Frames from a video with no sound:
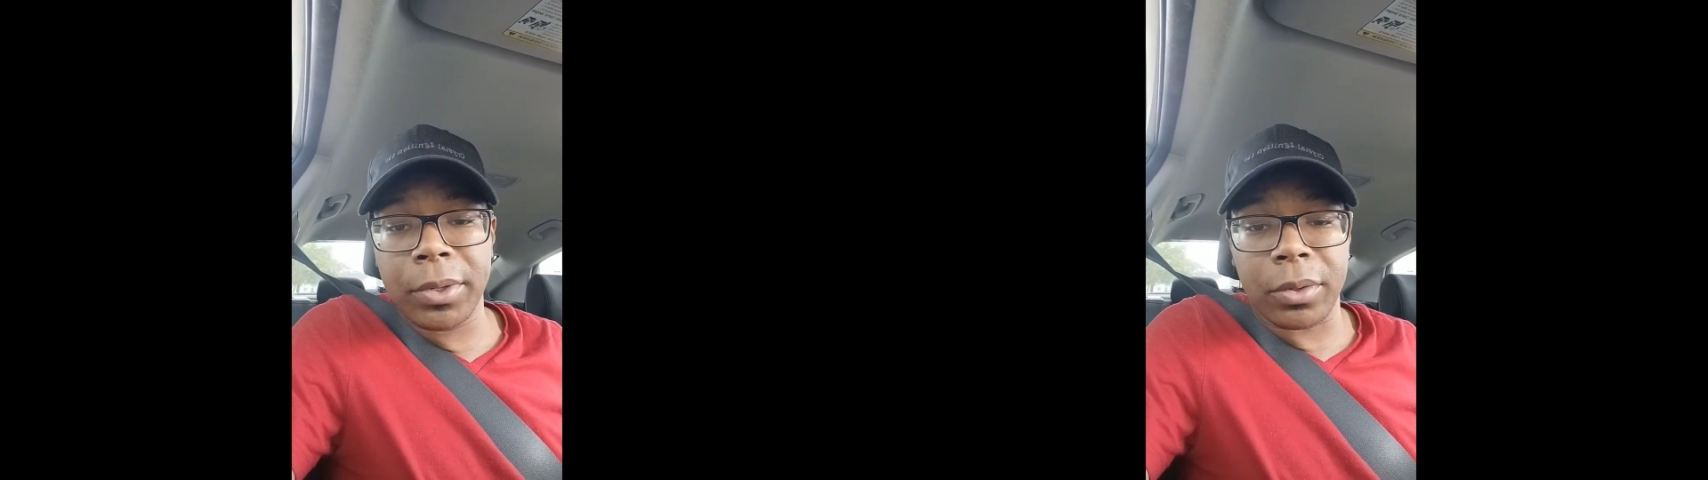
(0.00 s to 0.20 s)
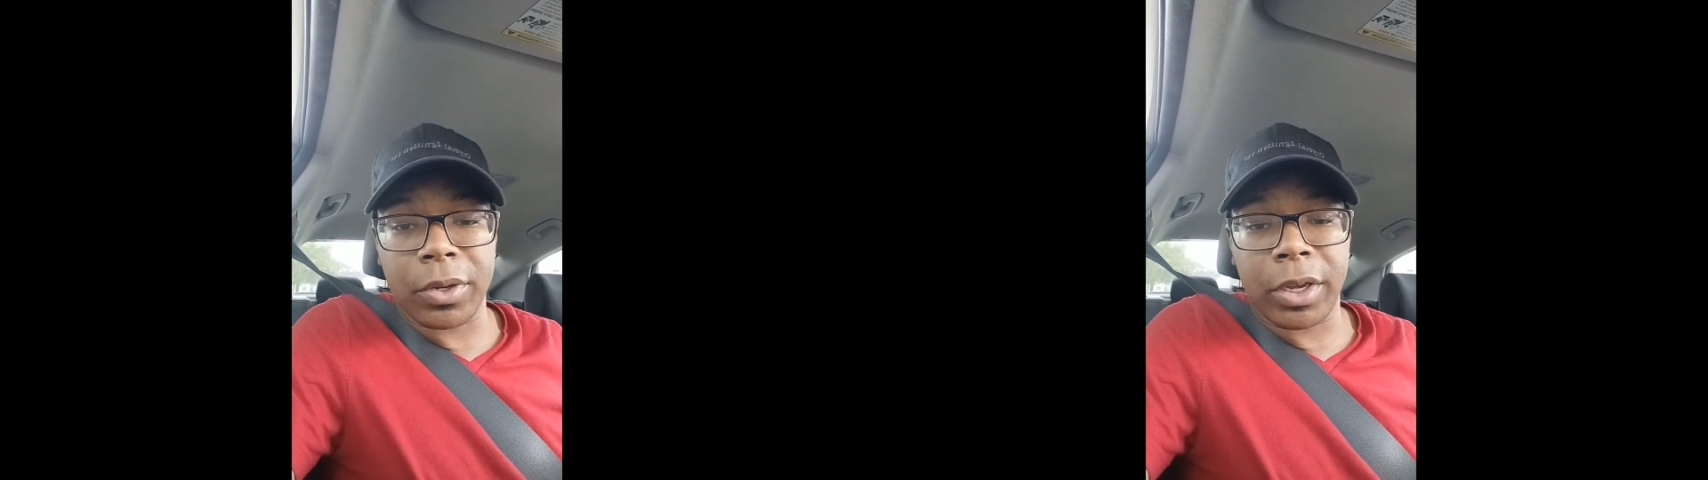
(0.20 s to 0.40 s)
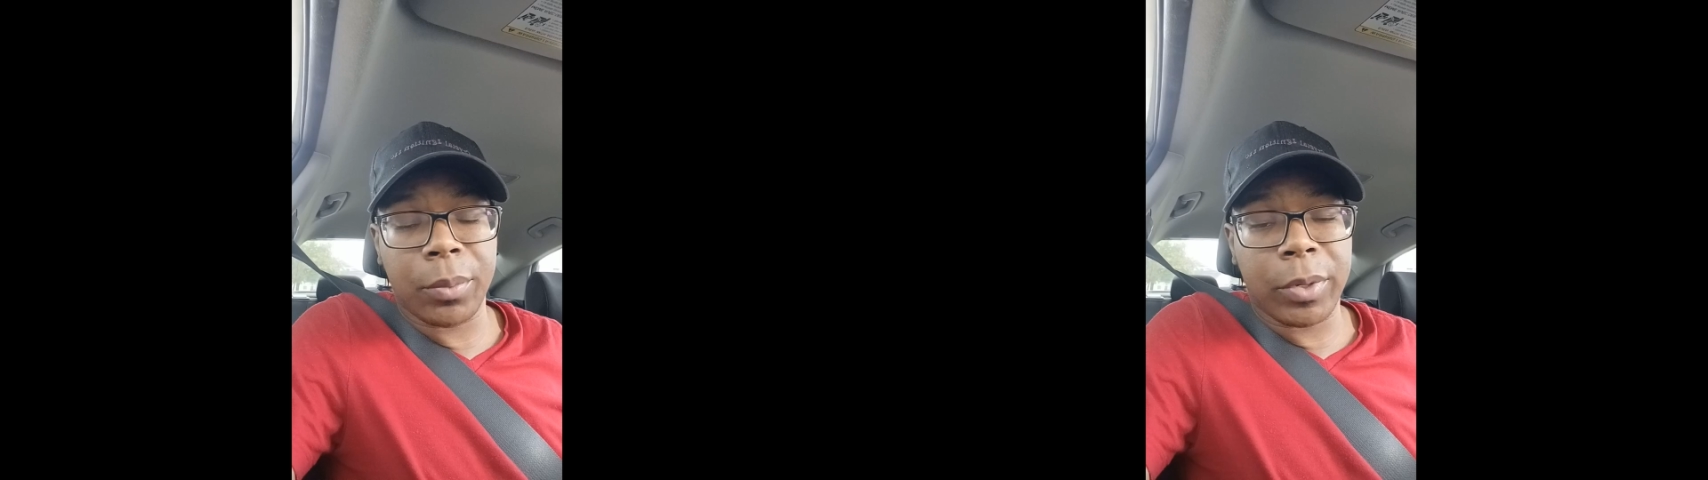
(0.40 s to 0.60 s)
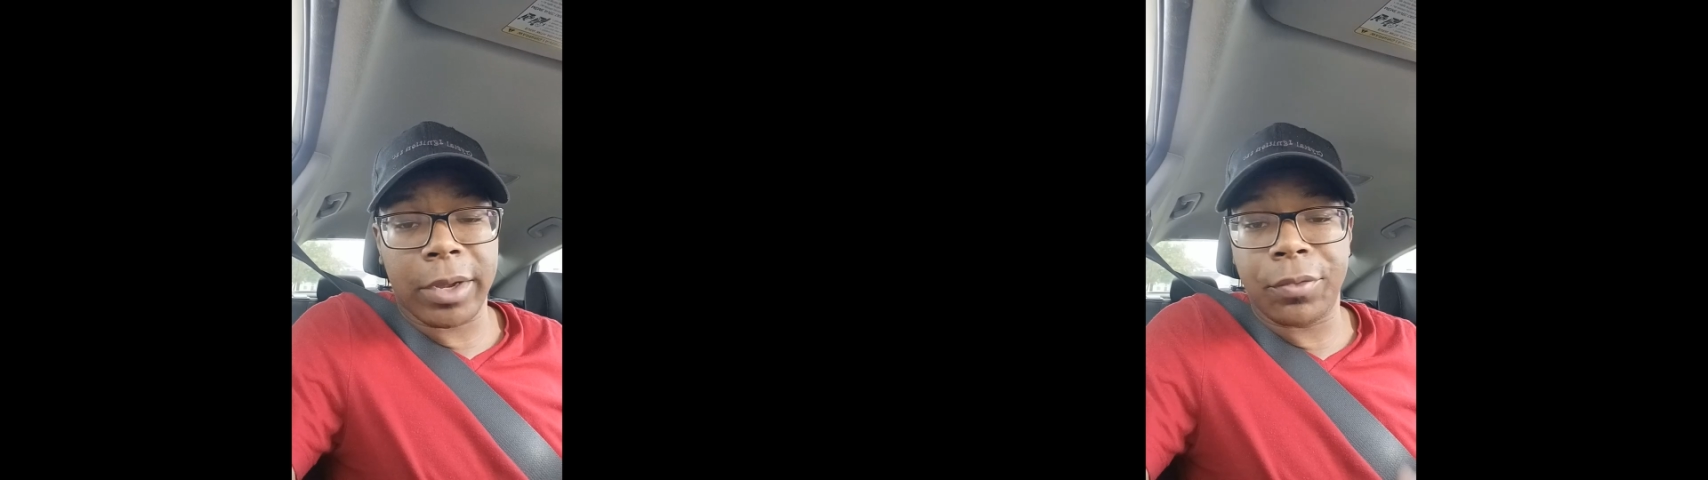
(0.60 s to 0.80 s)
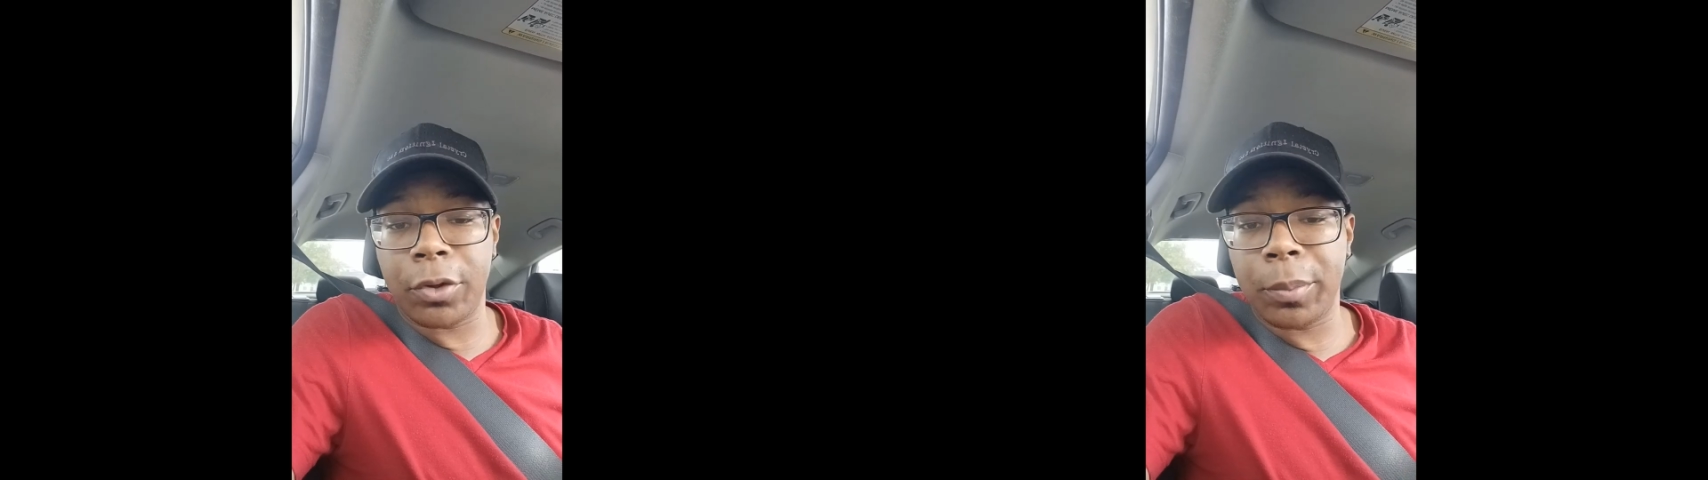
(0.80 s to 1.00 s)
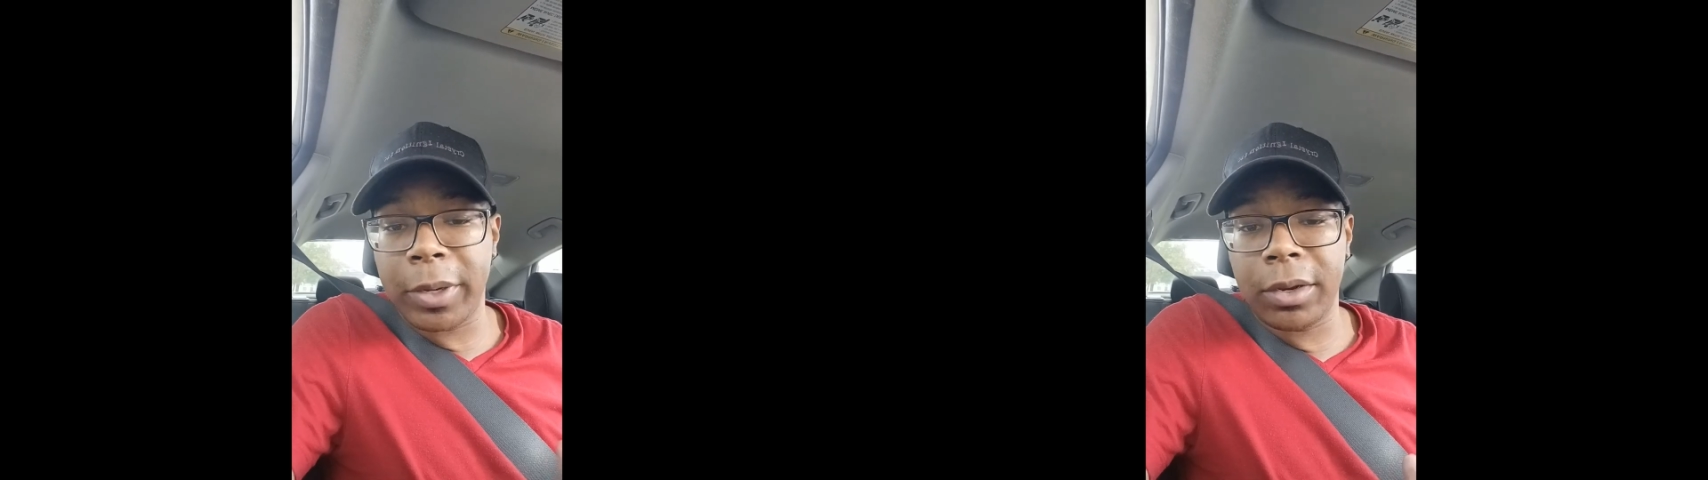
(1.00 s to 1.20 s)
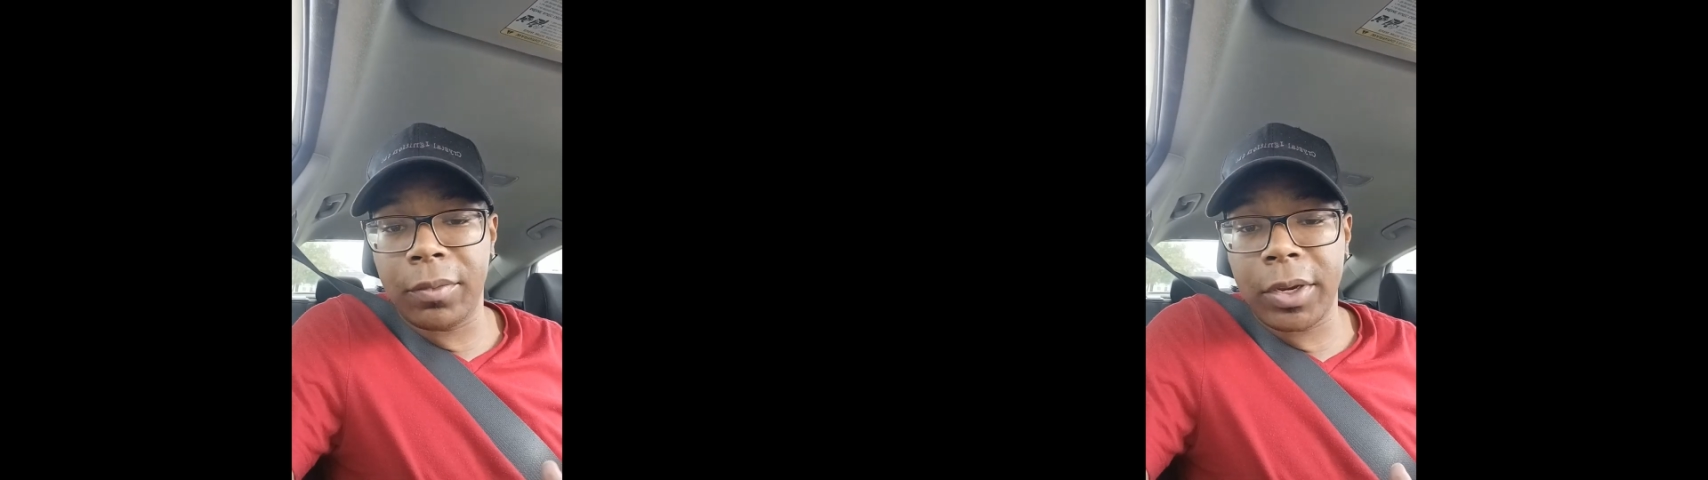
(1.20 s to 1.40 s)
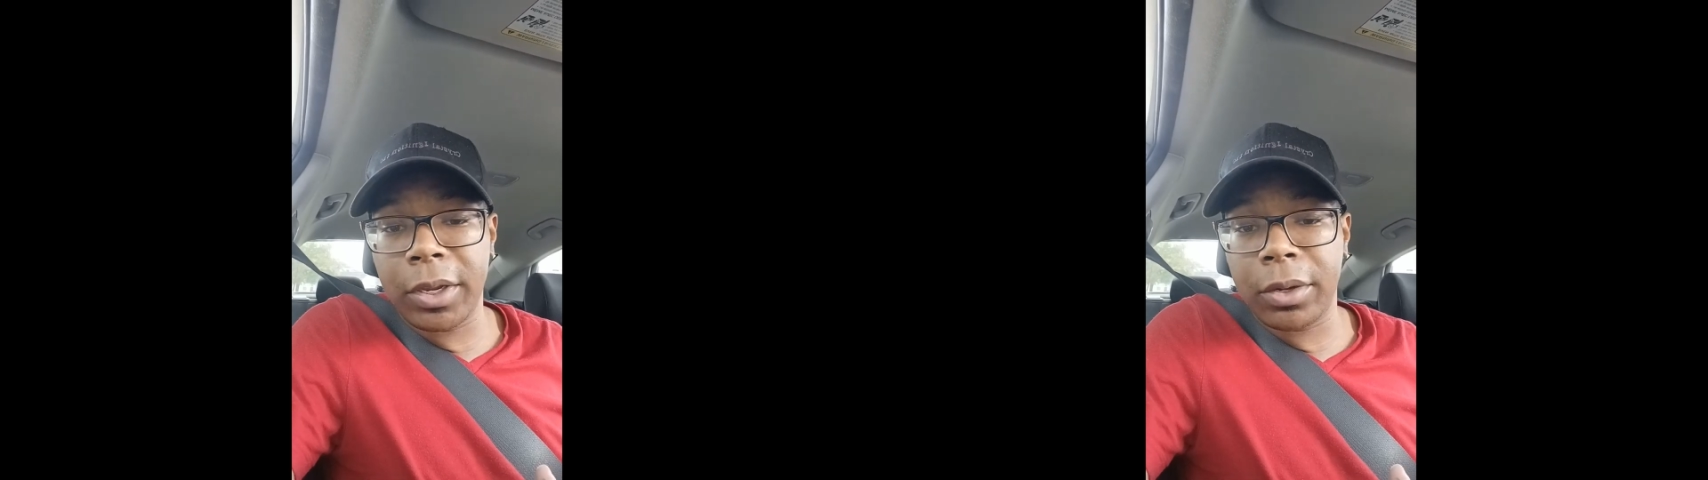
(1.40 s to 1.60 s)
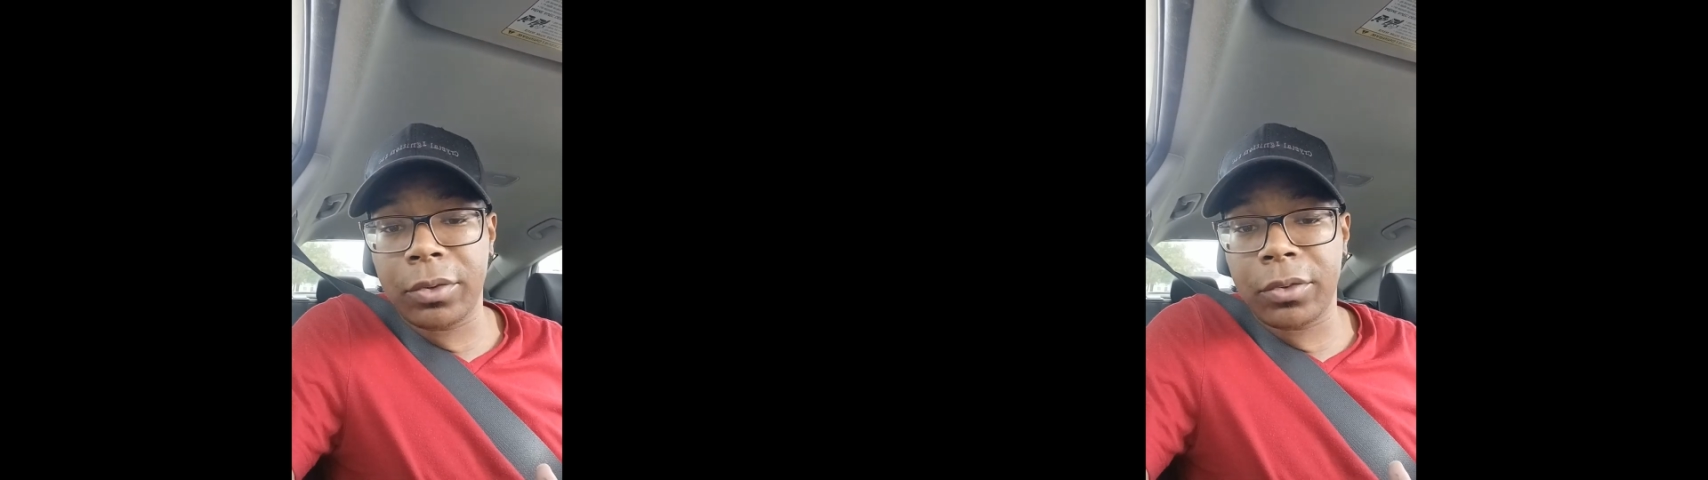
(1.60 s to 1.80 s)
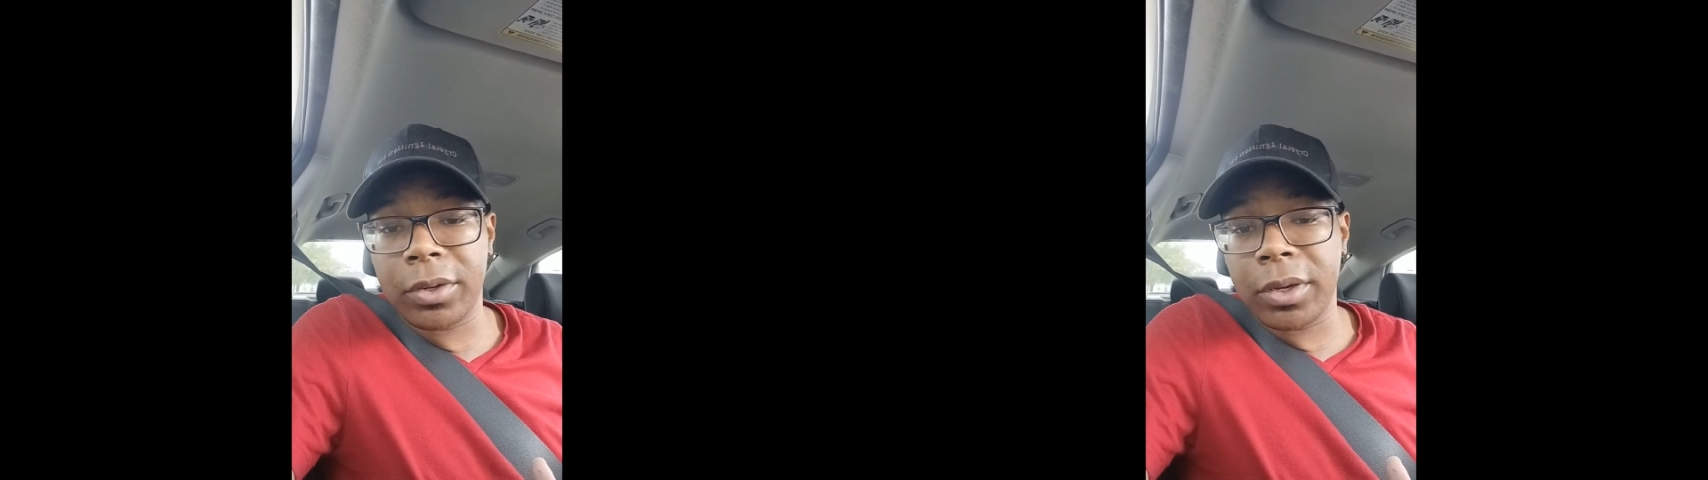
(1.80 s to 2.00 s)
Okay, we have filmmaking videos,